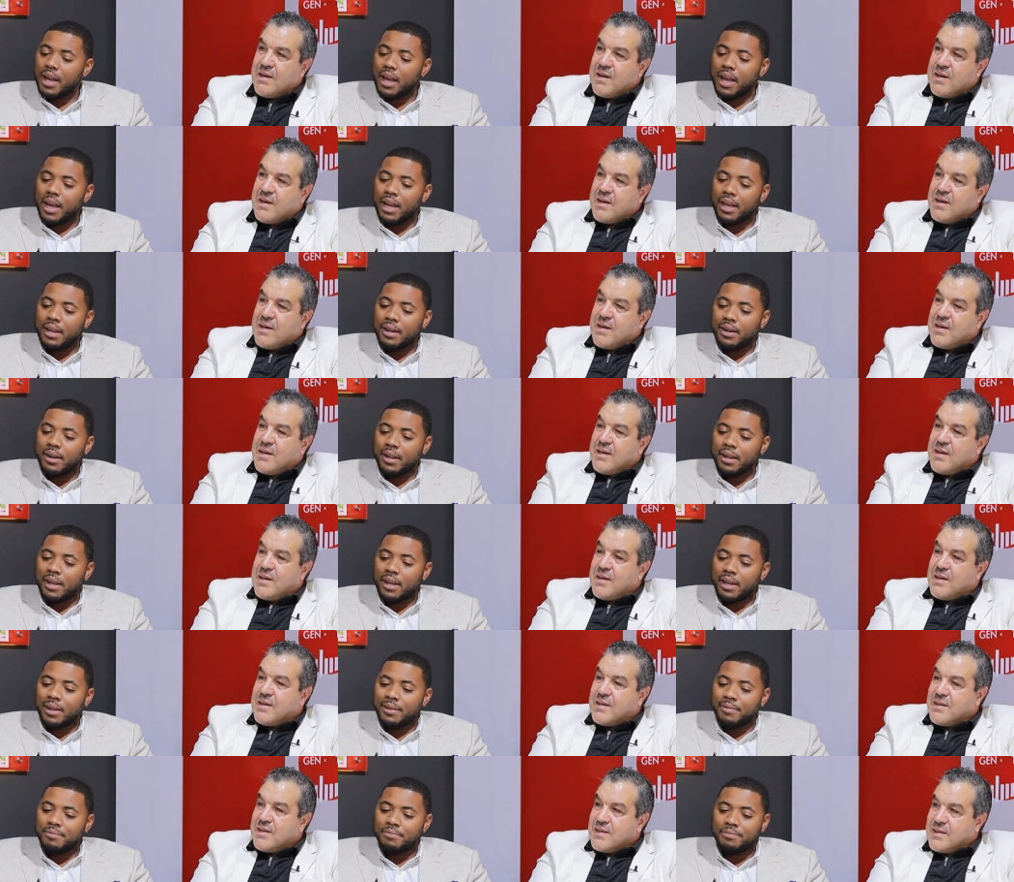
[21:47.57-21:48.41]
Speaker 1: And
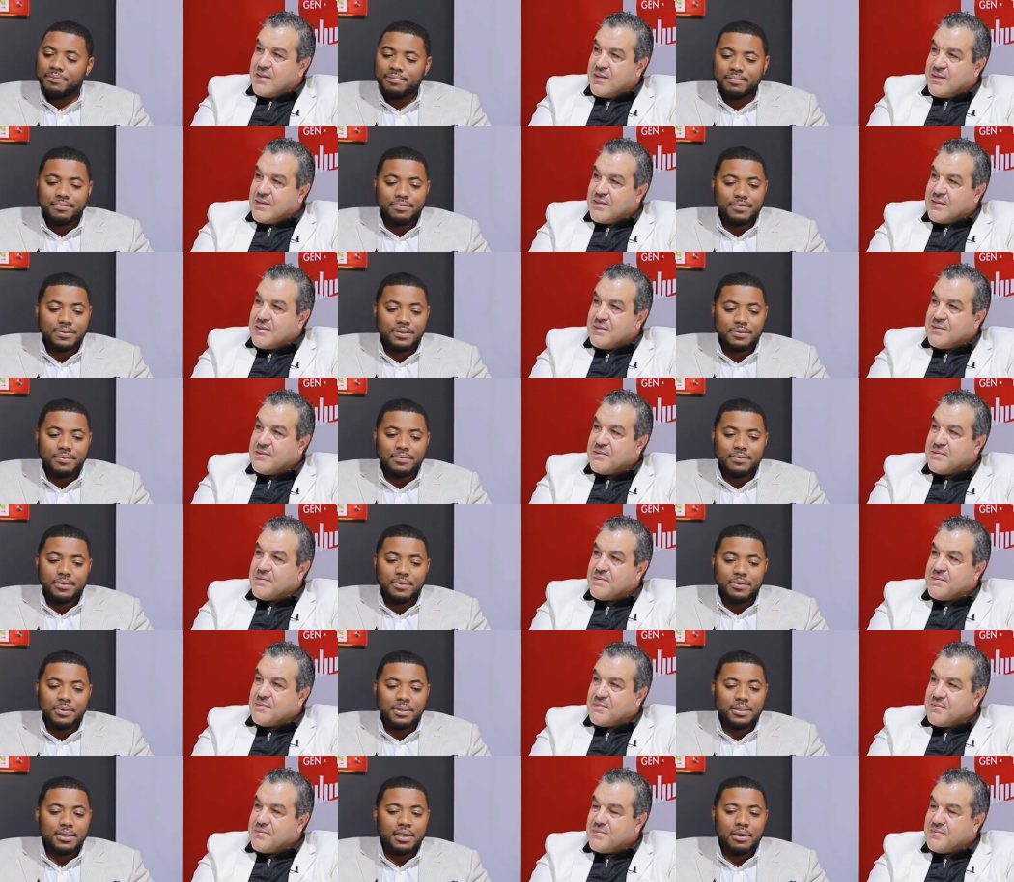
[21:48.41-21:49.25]
um,
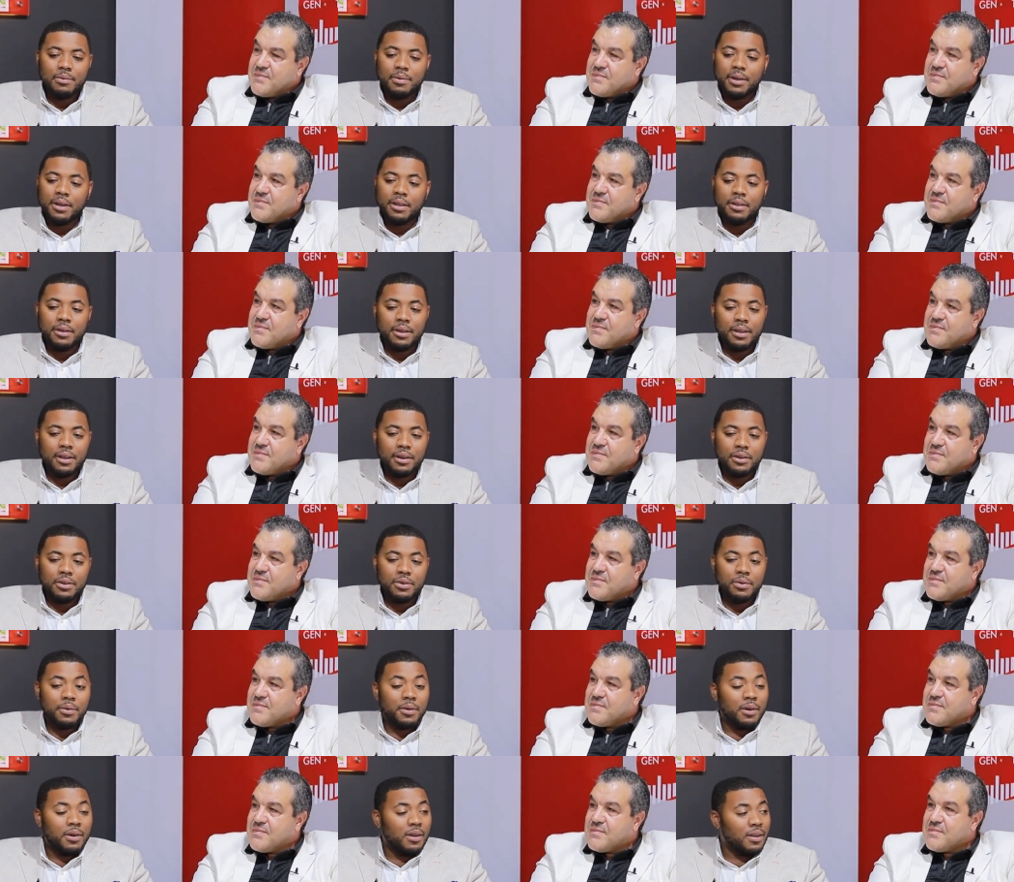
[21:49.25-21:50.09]
we said we're either going to
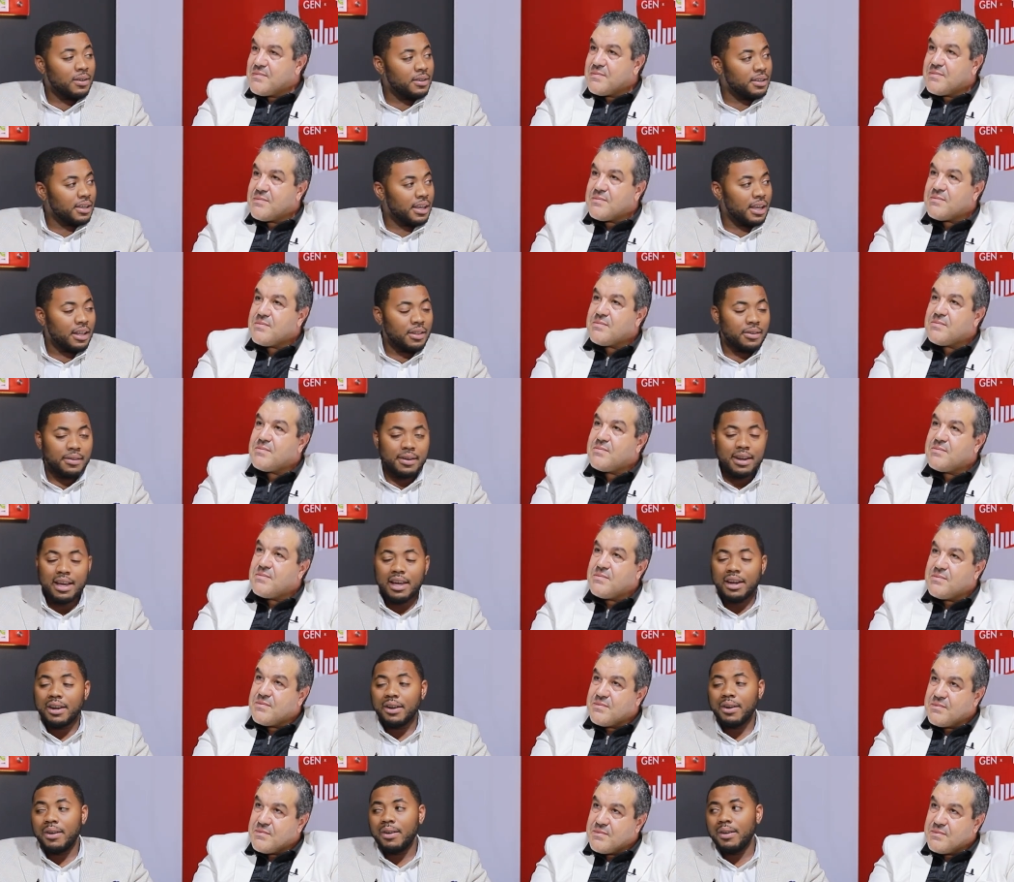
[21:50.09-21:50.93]
do it all together or
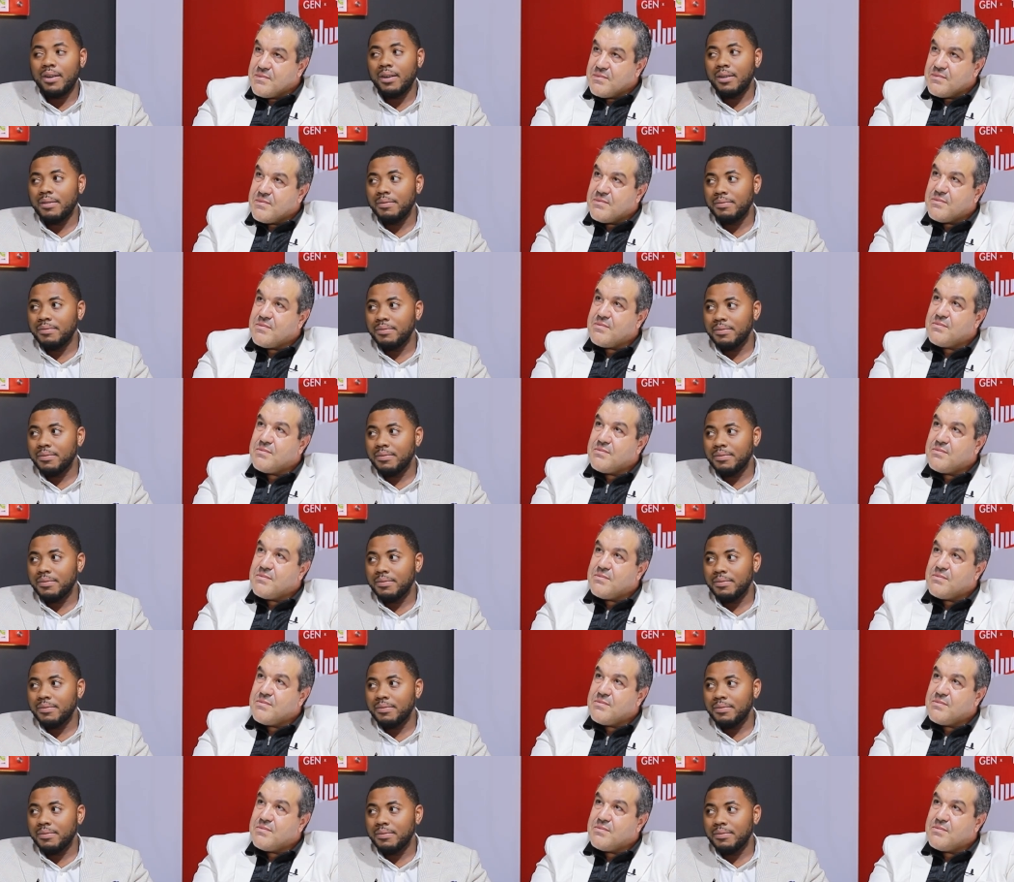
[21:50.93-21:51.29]
not at all.